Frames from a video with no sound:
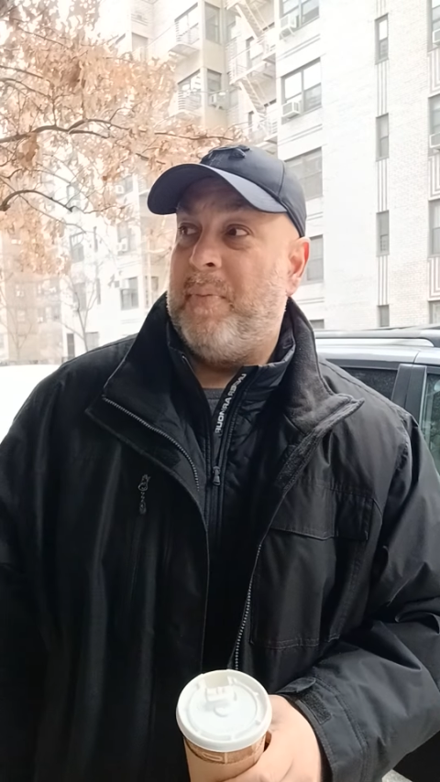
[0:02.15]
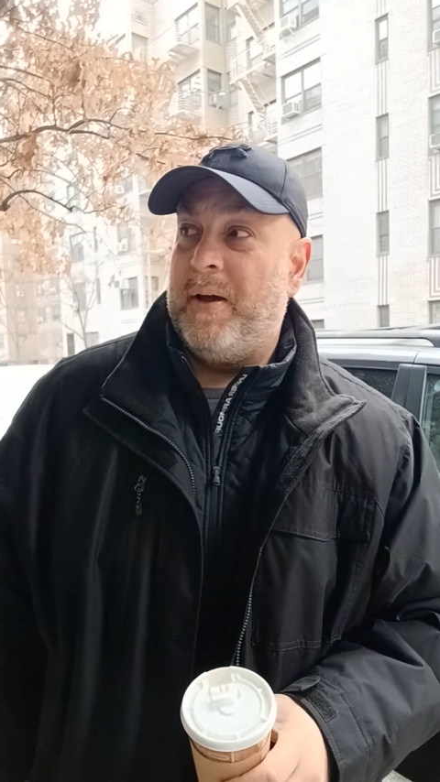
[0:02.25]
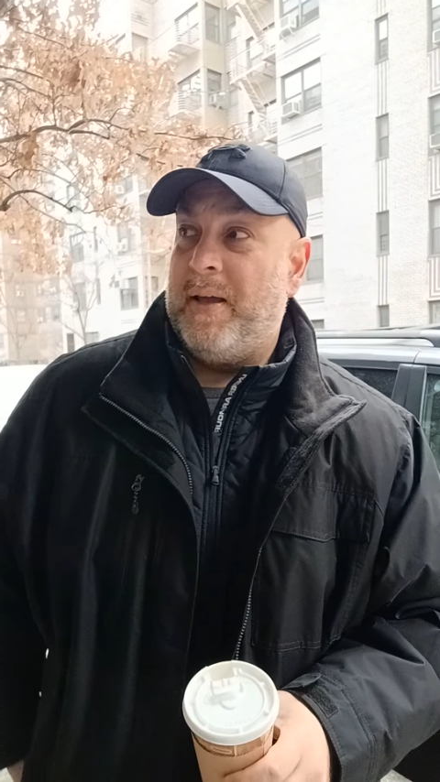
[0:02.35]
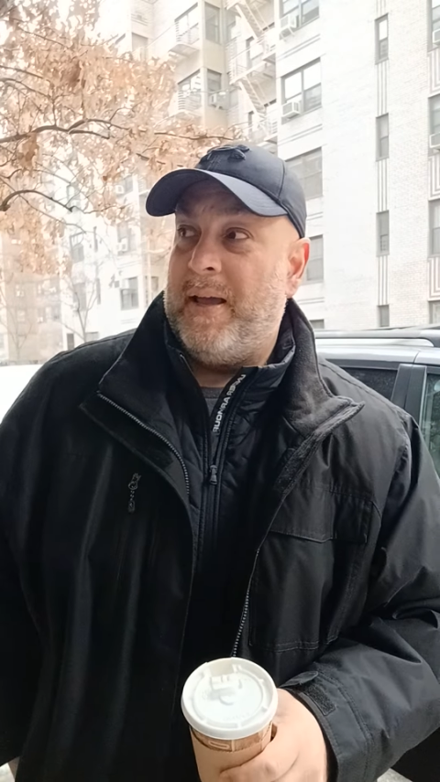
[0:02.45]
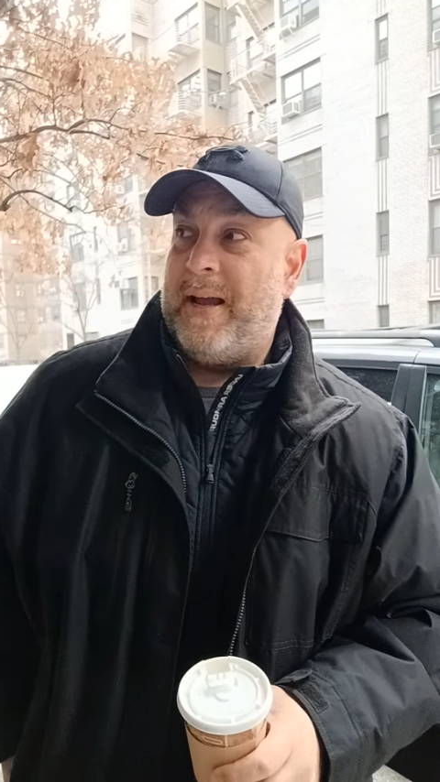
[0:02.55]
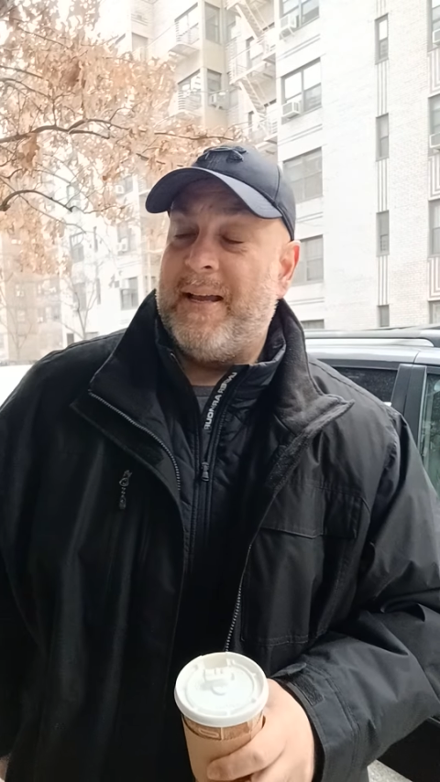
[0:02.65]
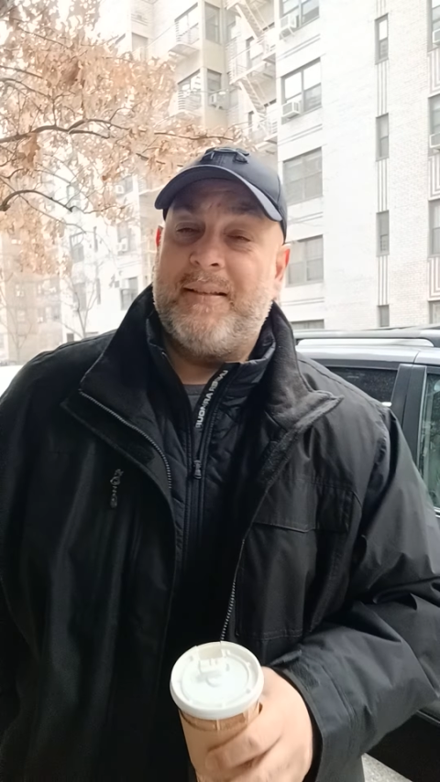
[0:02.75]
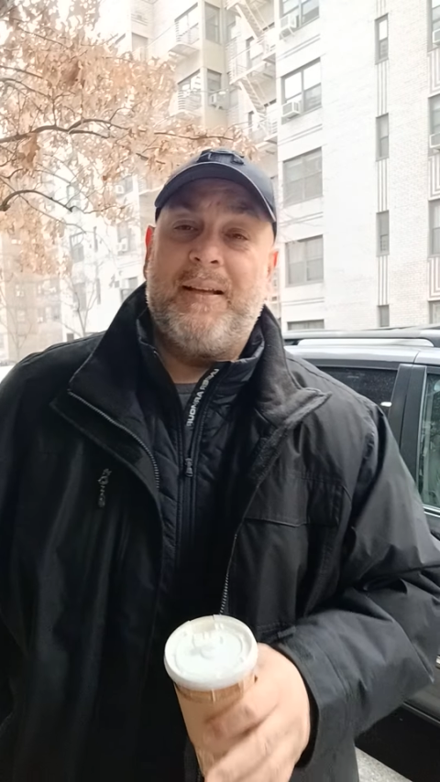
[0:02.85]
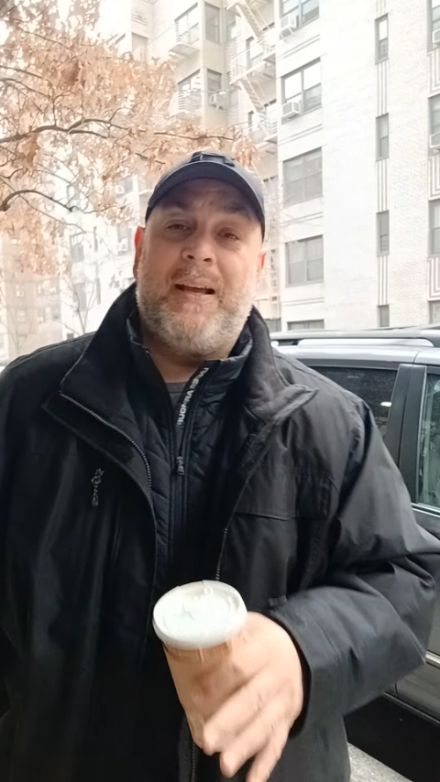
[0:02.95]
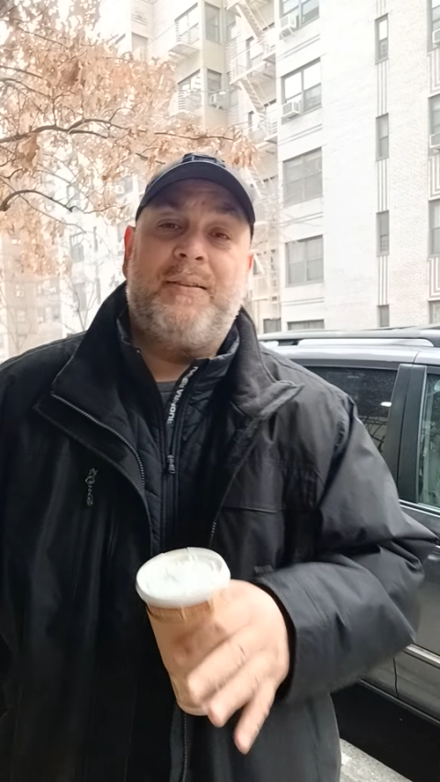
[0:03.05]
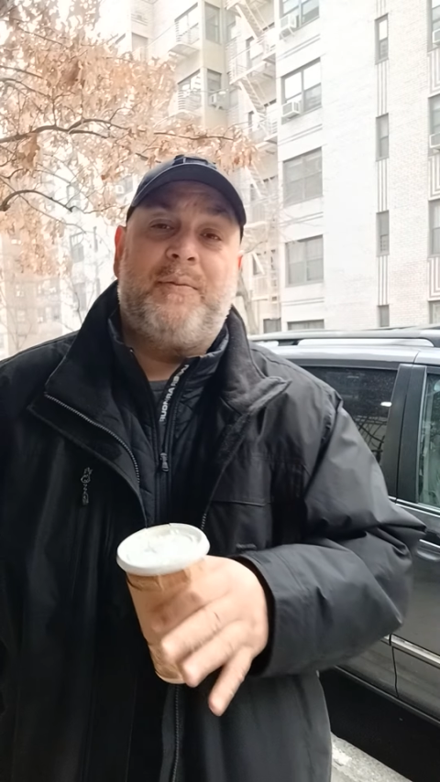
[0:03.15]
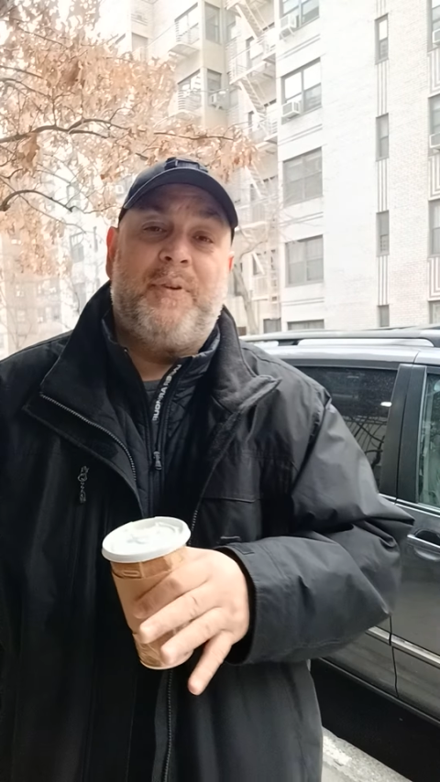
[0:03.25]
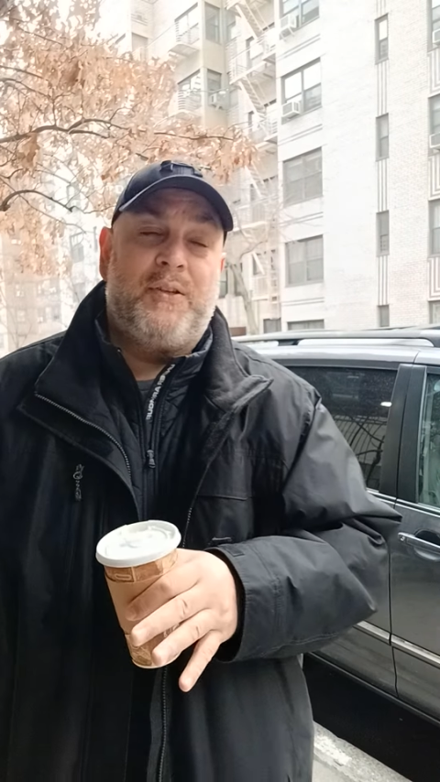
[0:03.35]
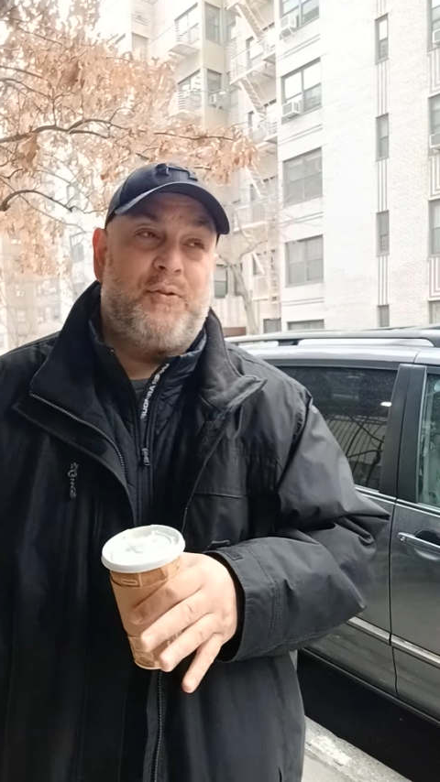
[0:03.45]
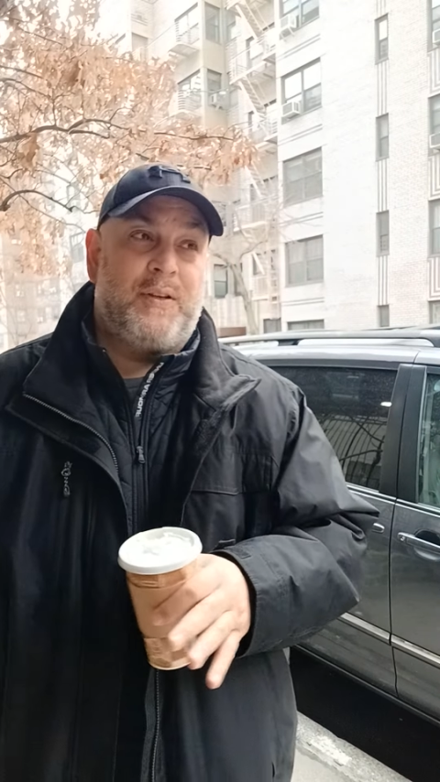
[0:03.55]
but I guess it has to
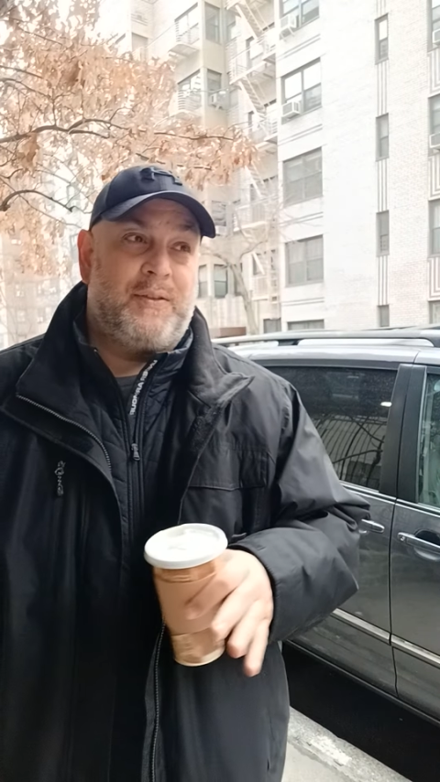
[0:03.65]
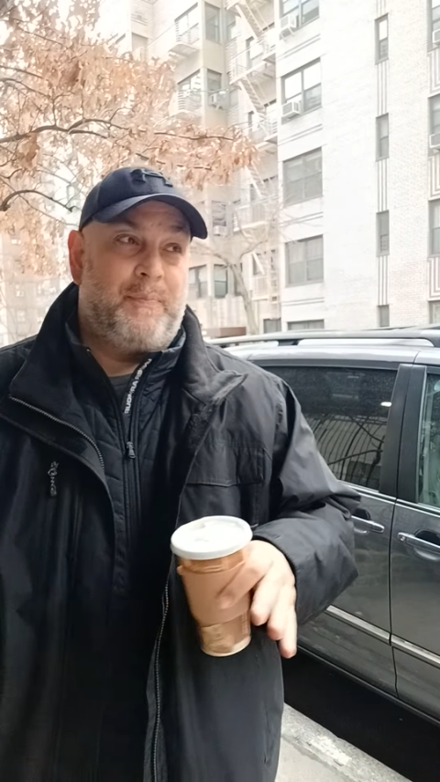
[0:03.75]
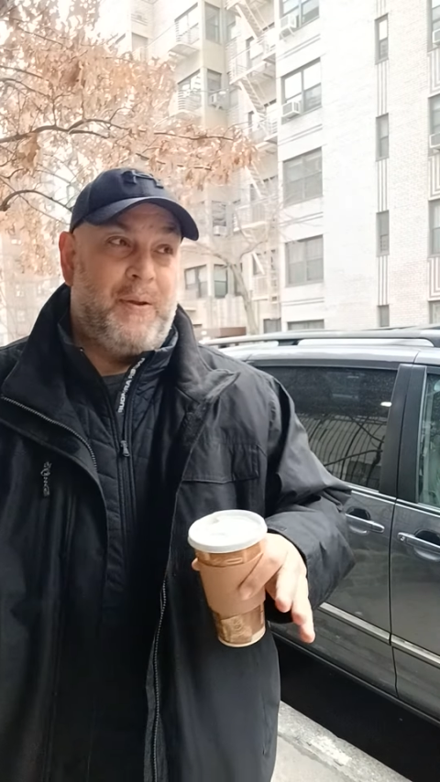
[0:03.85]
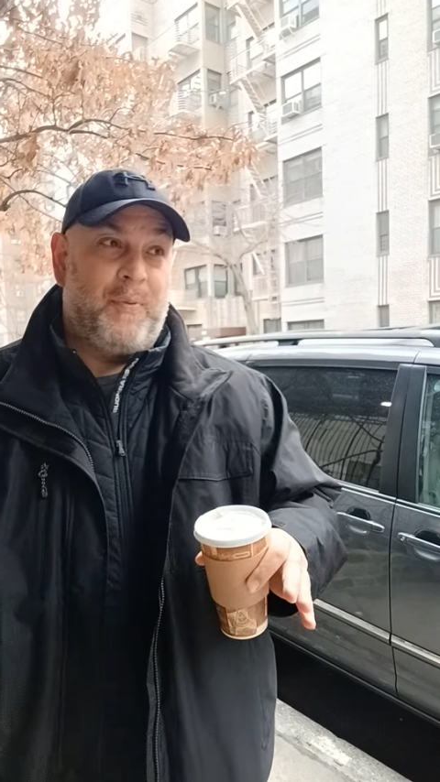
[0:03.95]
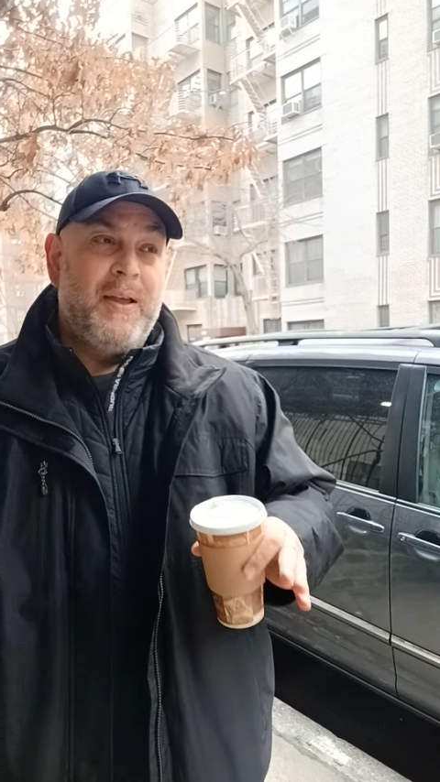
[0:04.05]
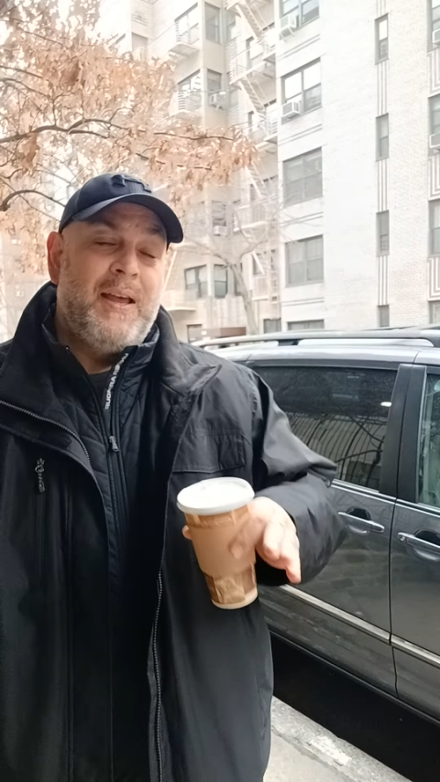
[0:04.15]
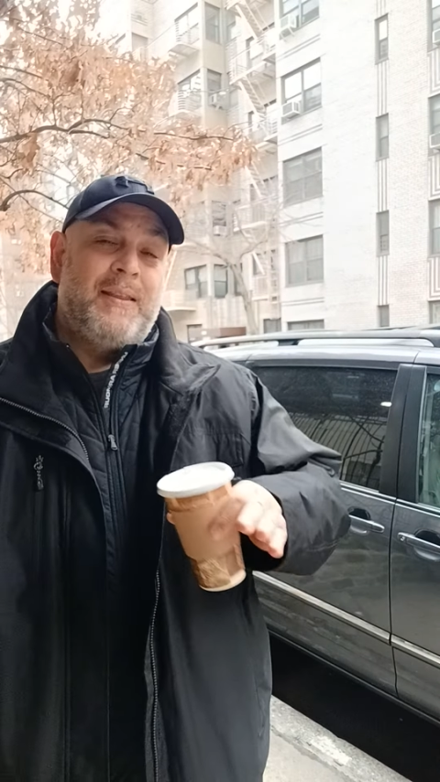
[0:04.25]
be addressed With people.